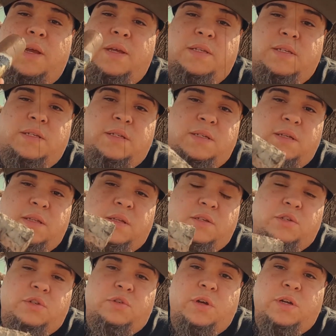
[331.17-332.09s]
As you can see, the
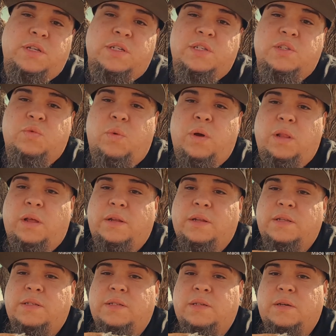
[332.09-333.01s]
construction is well on
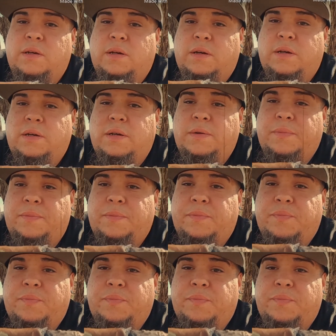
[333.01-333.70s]
this cigar.